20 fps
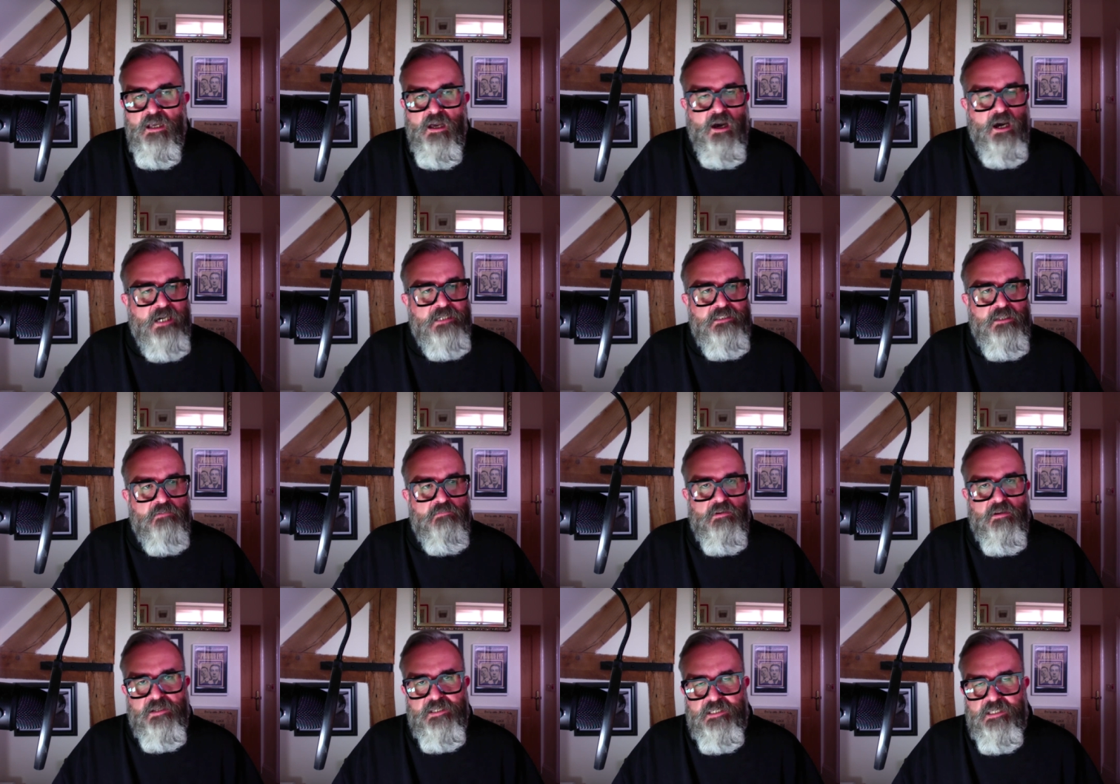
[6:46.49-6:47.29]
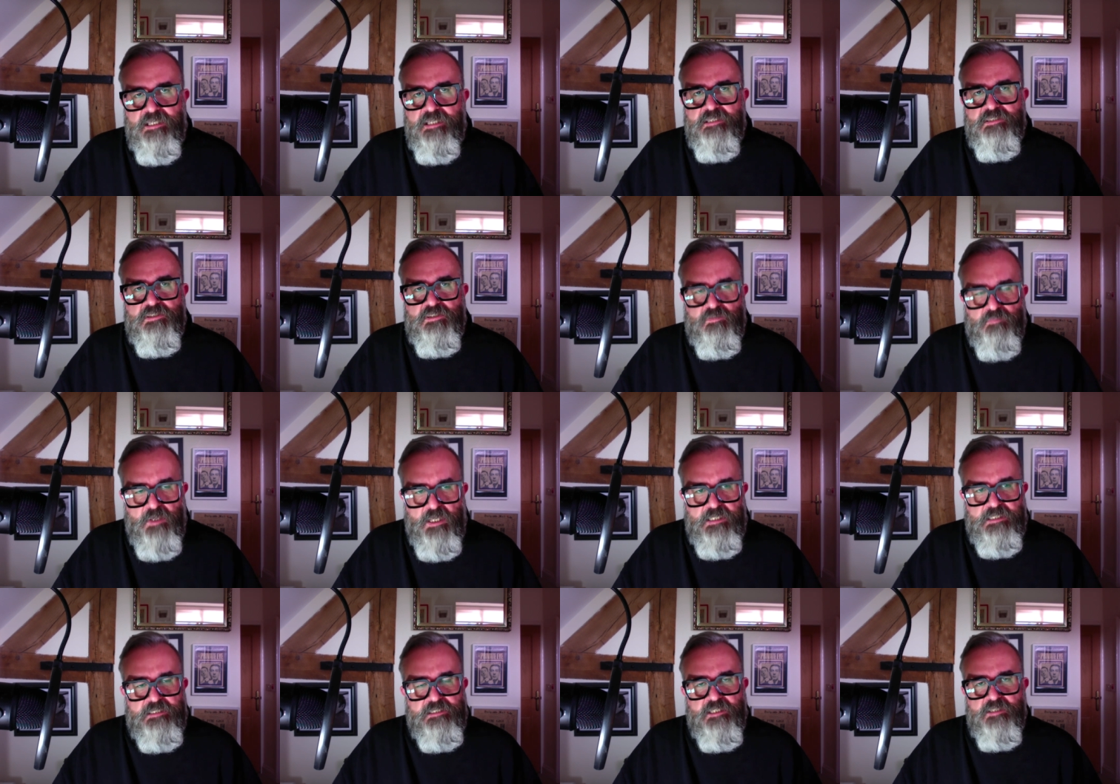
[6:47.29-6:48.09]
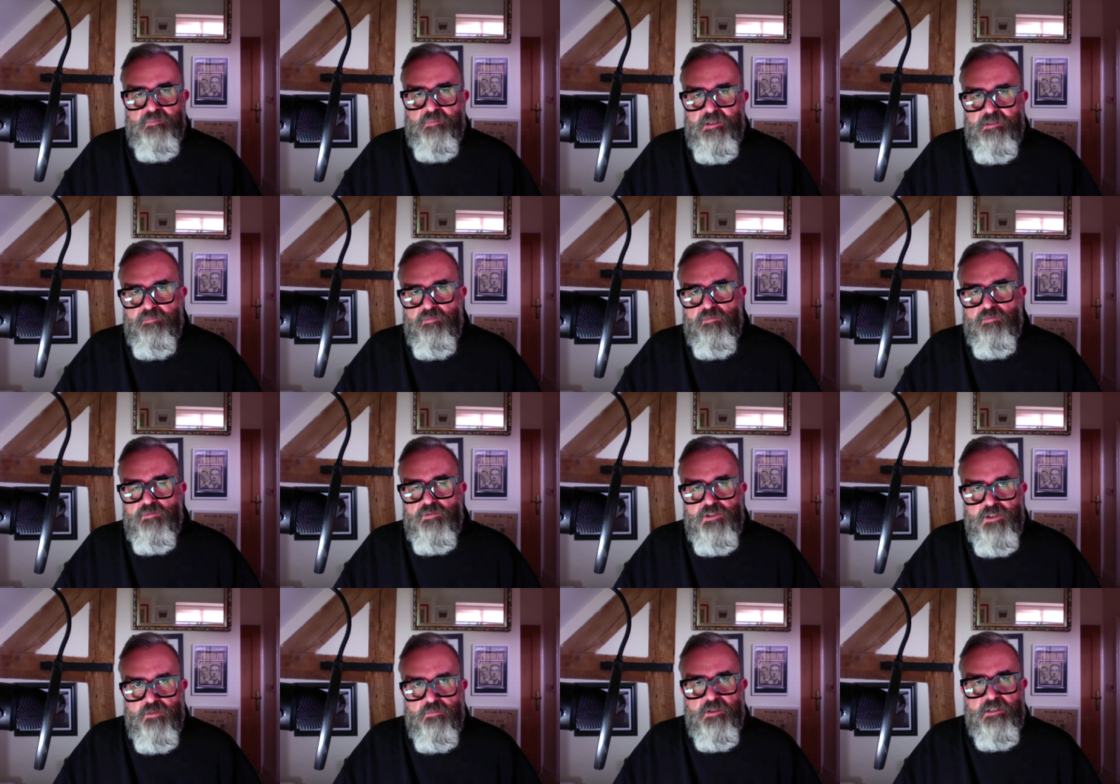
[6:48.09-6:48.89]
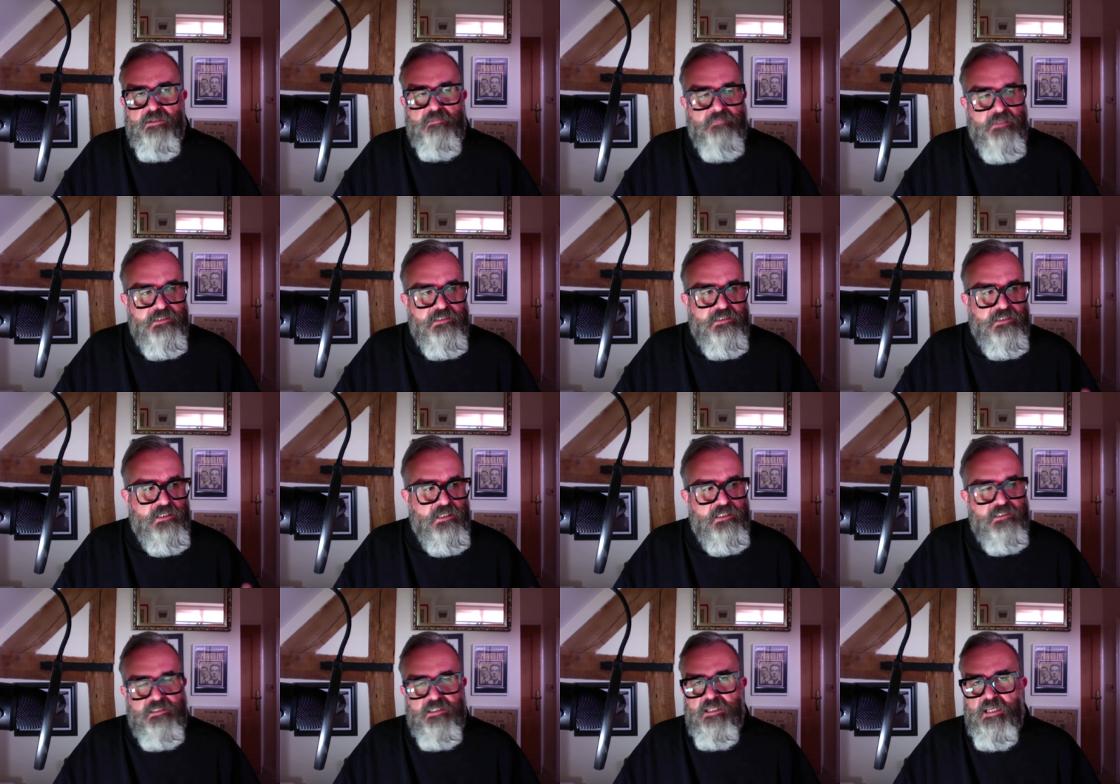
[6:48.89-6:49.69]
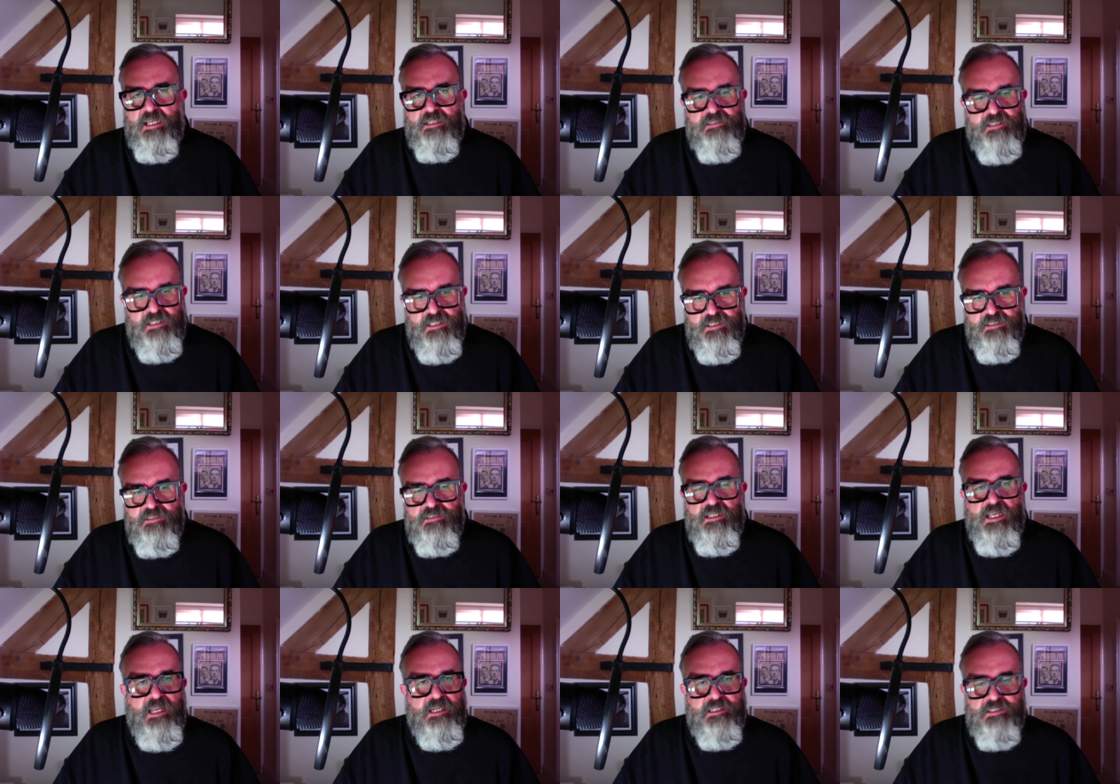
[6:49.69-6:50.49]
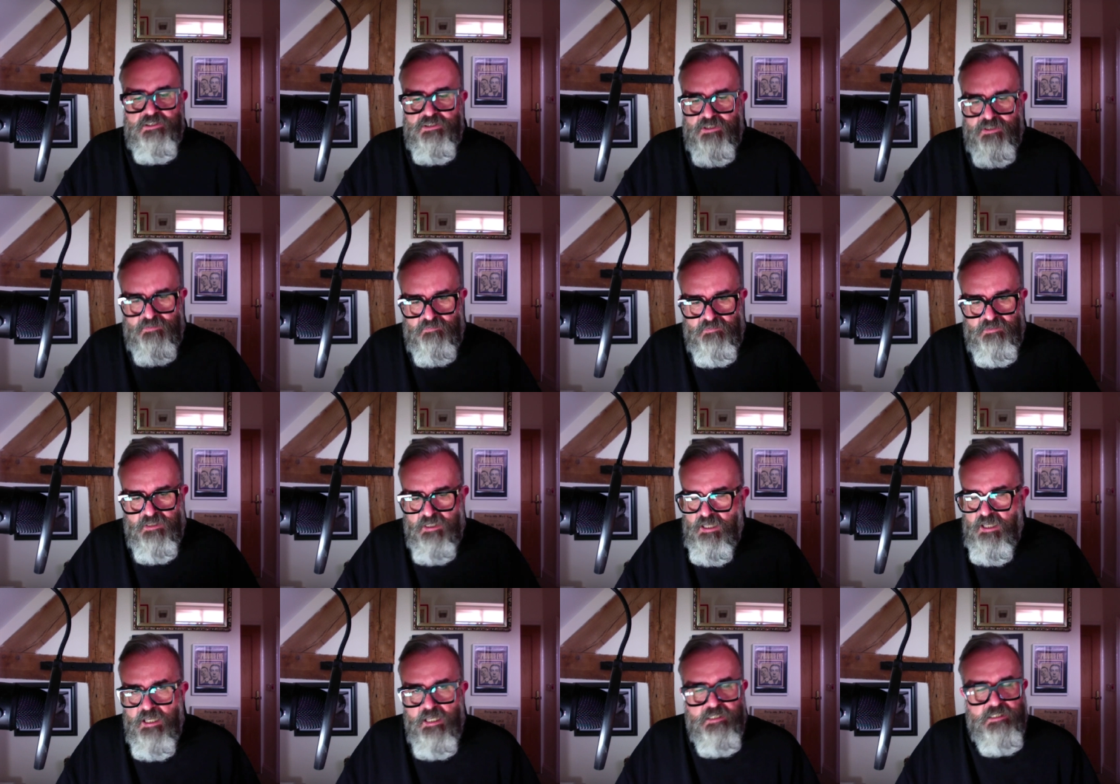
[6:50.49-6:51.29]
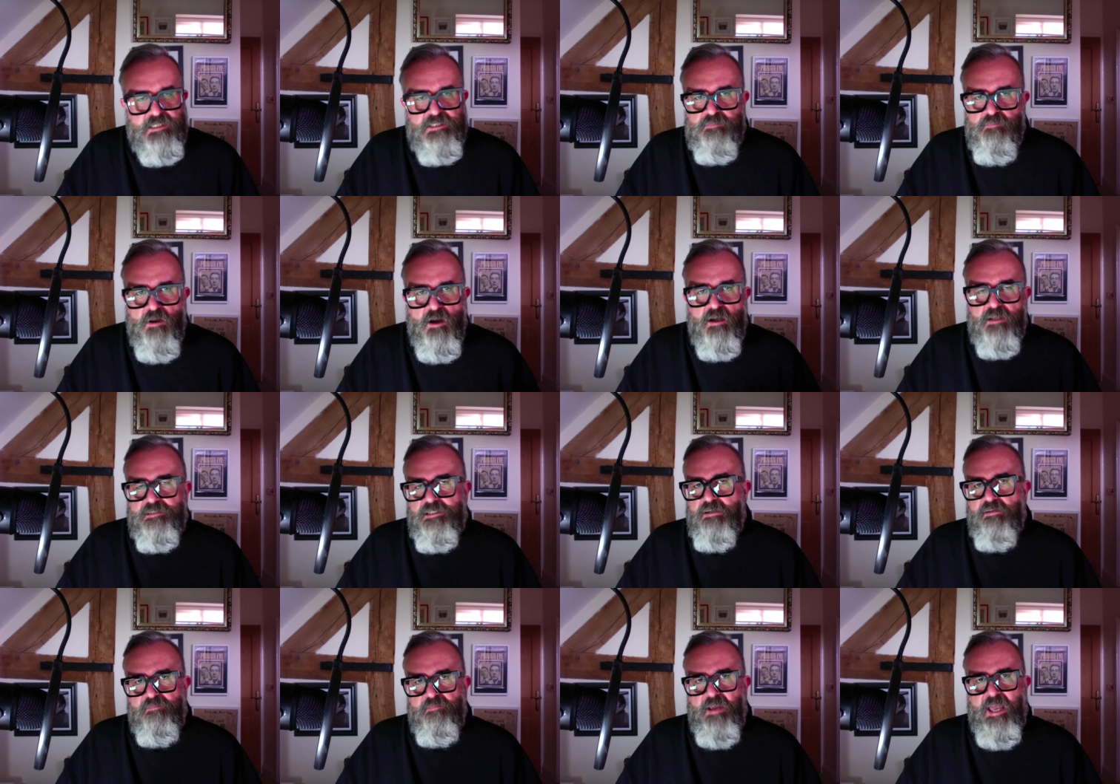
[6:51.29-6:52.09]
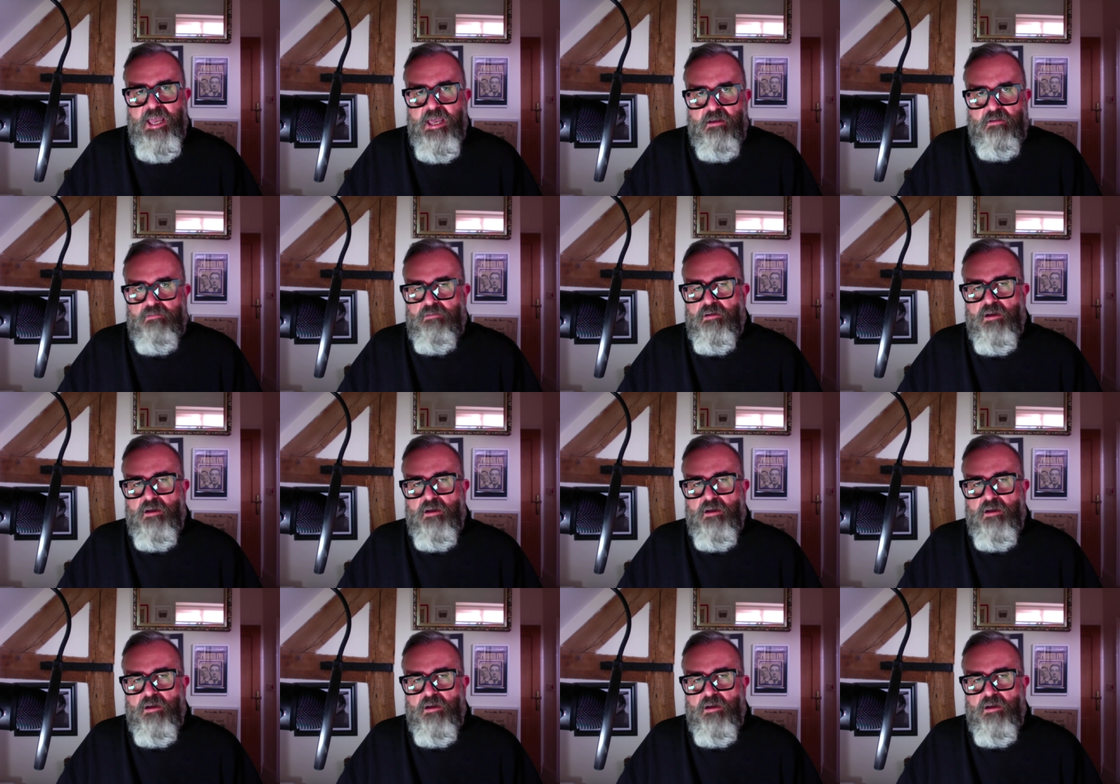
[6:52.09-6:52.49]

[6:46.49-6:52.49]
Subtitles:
I don't like it. It's smelly. There's people chewing and masticating and kids, and it's my idea of hell.